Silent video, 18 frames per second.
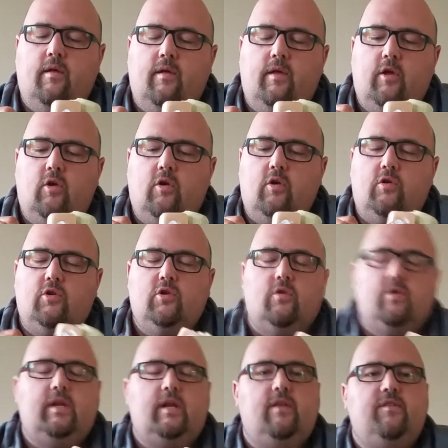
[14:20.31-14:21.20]
You use your
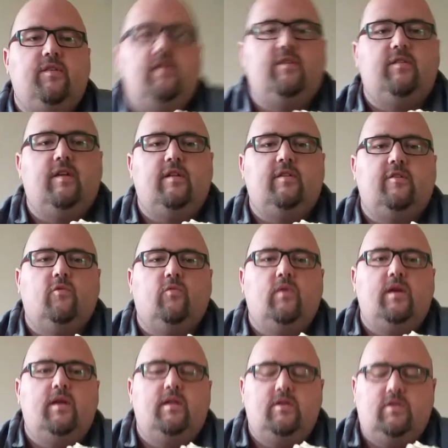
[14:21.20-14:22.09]
10 cc
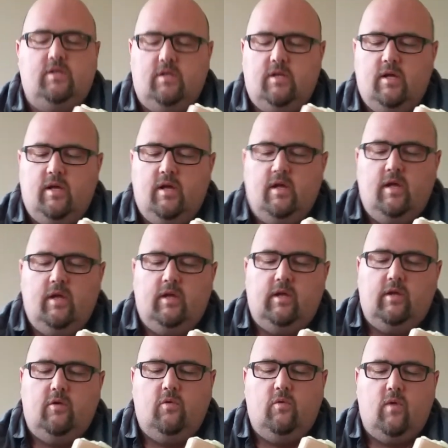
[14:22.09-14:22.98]
syringe.
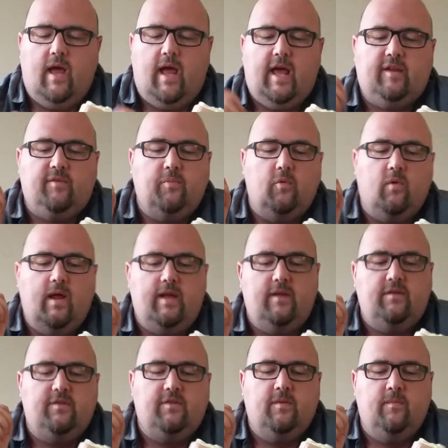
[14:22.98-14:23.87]
You
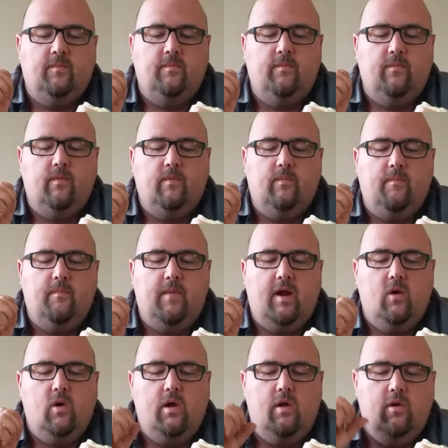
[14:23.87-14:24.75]
aspirate some
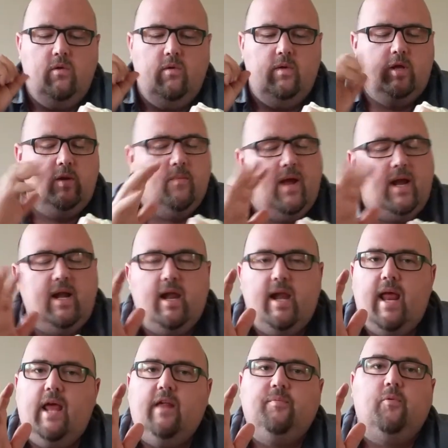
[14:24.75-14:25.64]
marrow. You might not
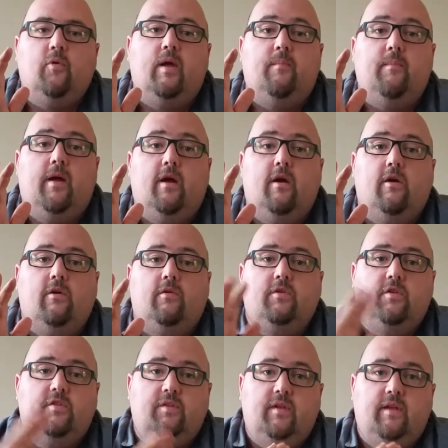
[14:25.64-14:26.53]
aspirate marrow,
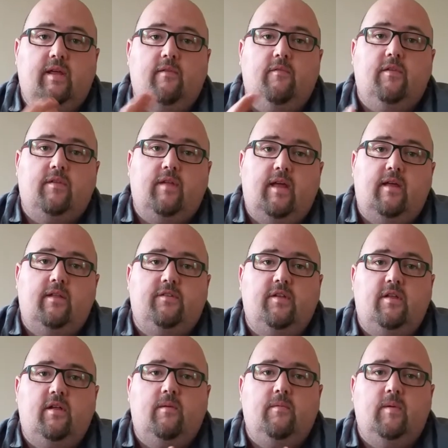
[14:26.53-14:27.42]
just to give it a heads
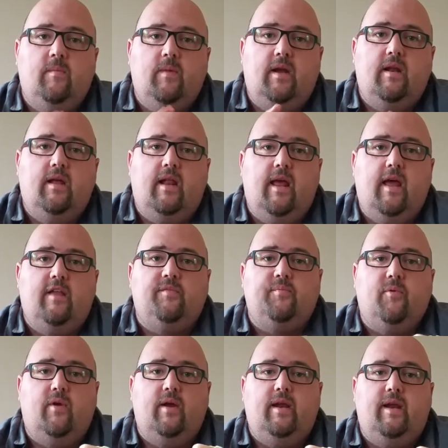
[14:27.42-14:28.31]
up. You might not
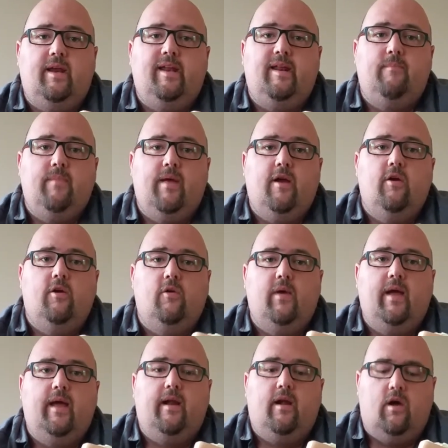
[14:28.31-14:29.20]
aspirate any marrow
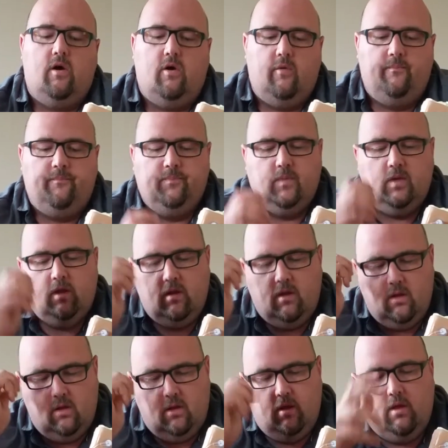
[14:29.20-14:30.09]
at all.
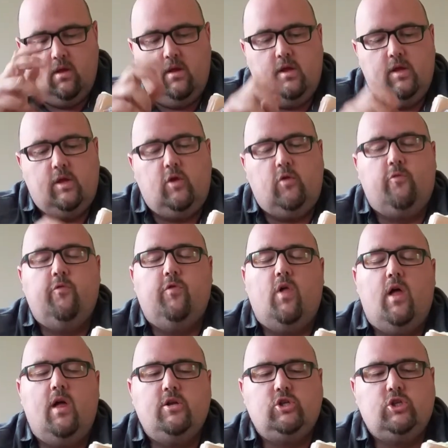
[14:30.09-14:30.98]
You
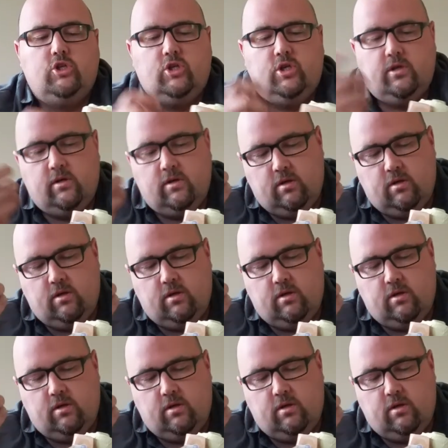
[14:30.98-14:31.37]
flush.